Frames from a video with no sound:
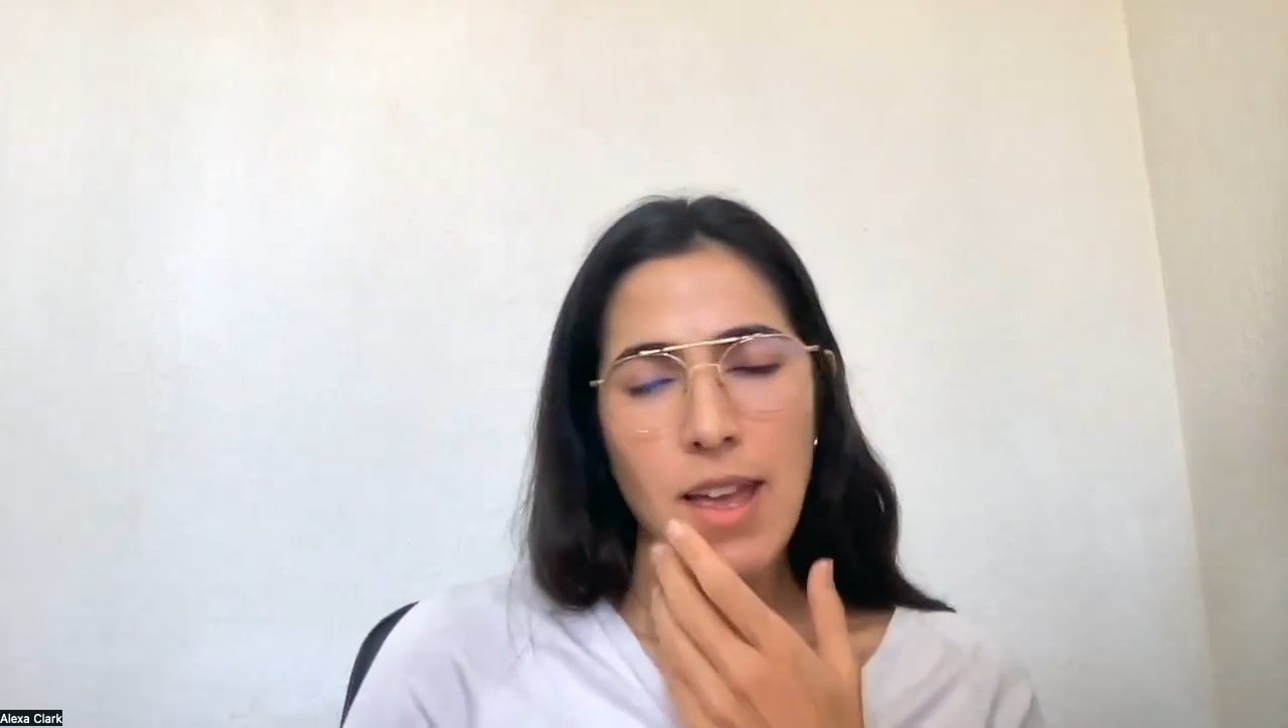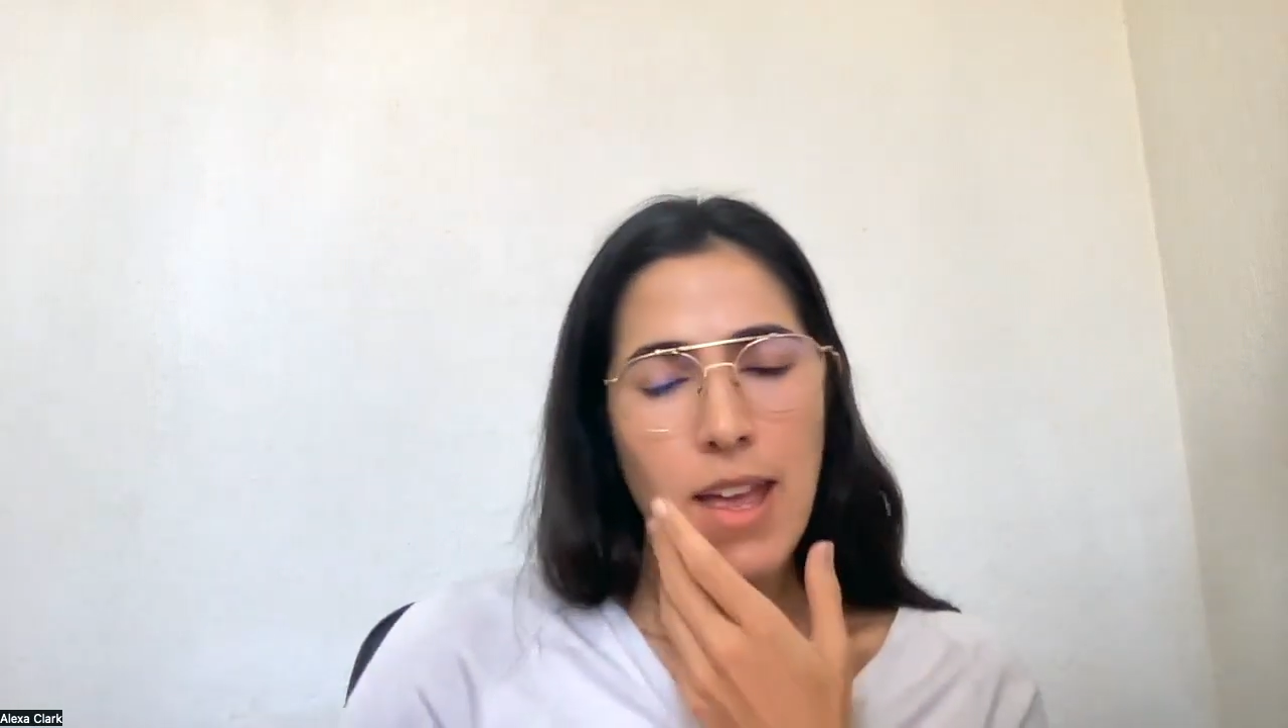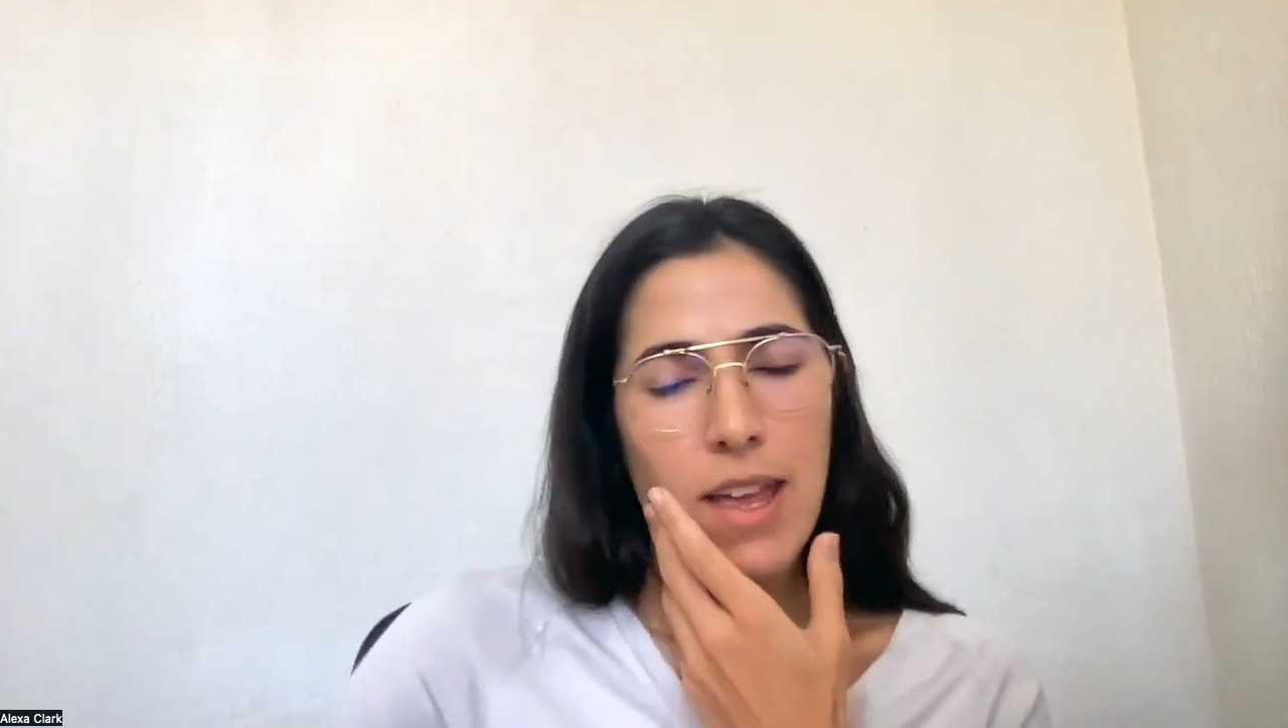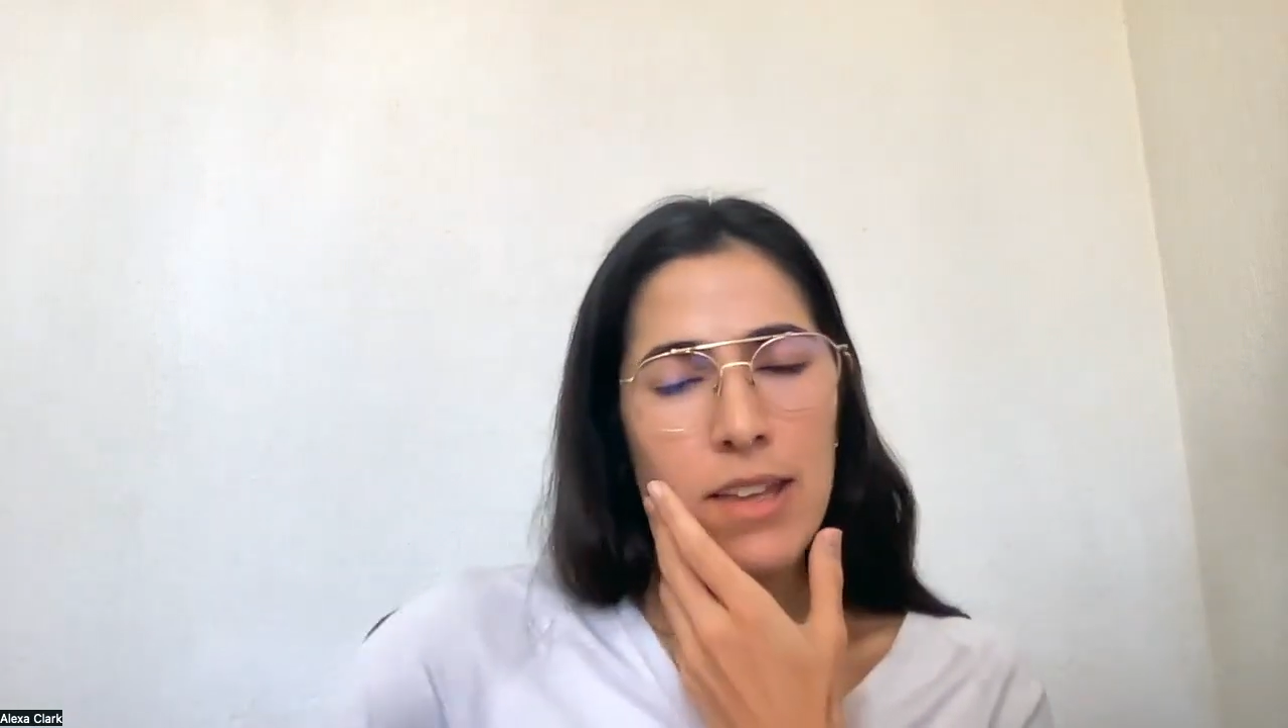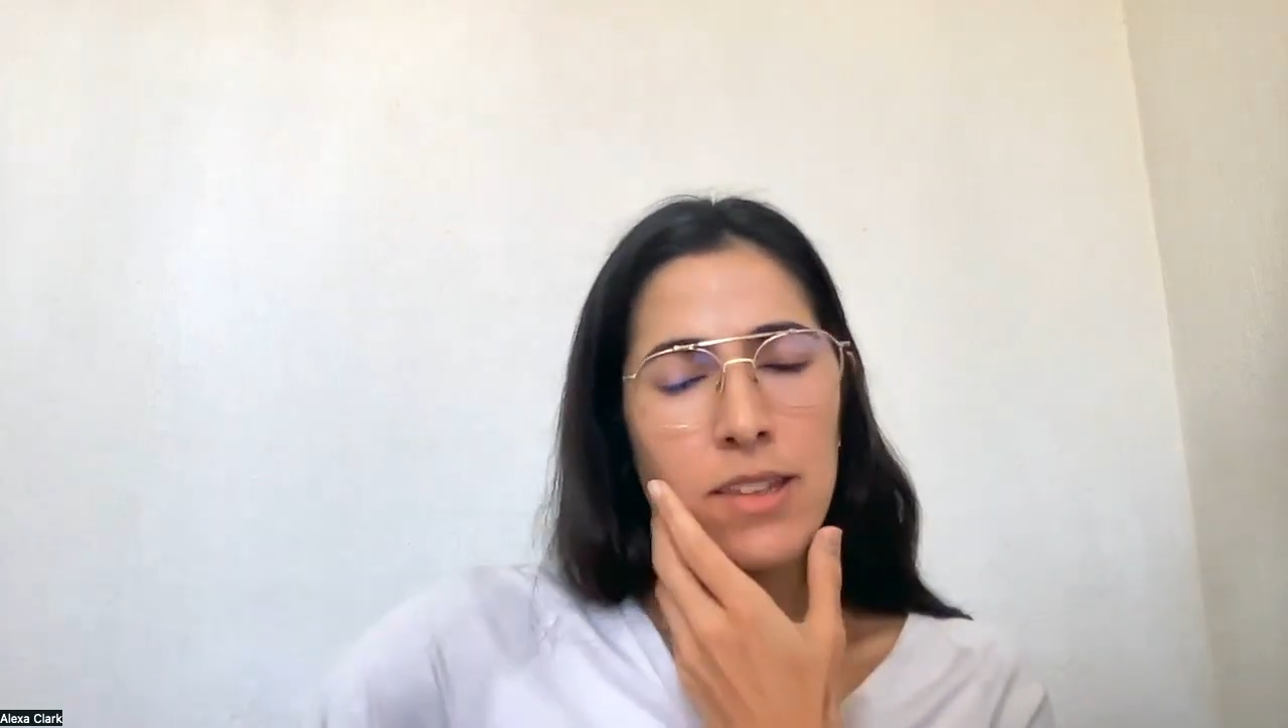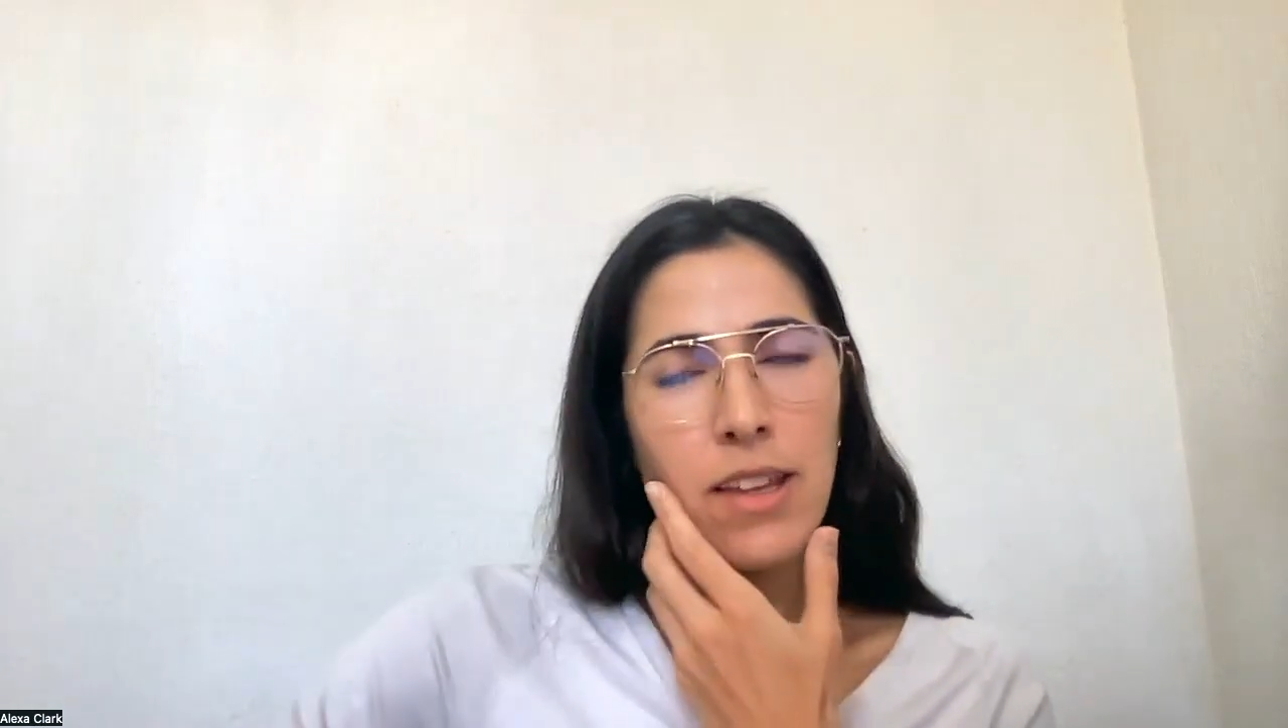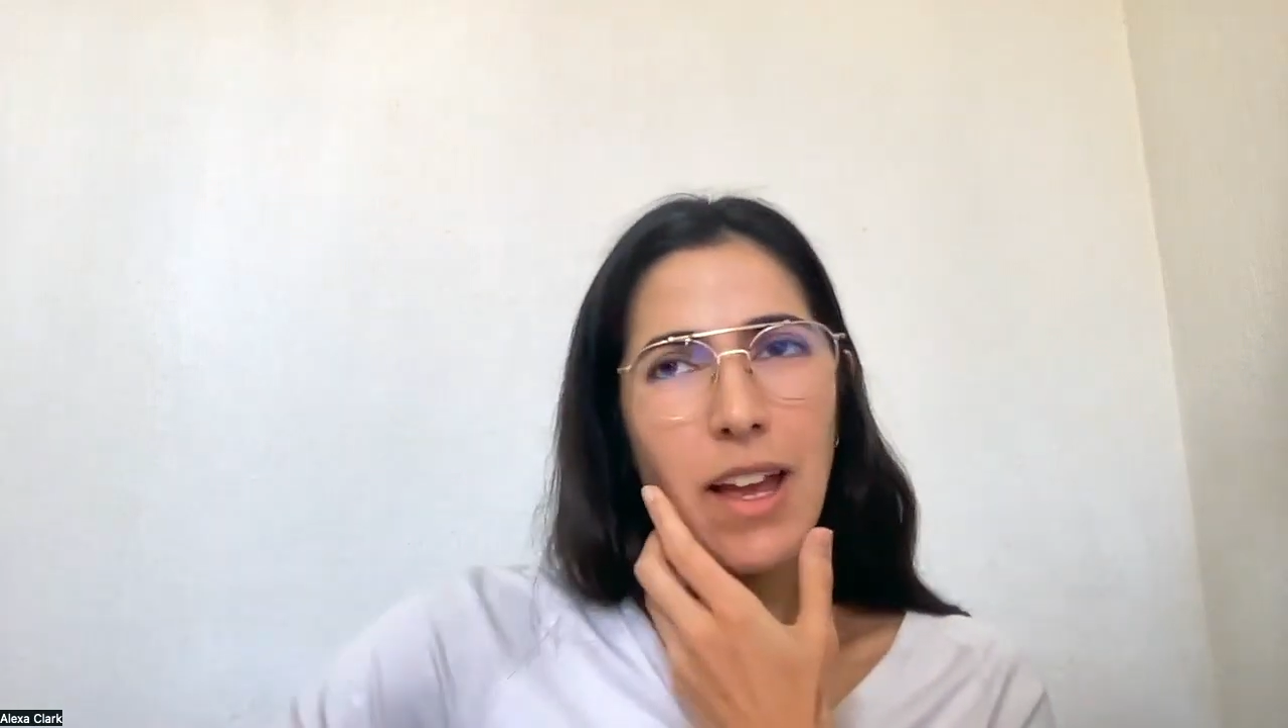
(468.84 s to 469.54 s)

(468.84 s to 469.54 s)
And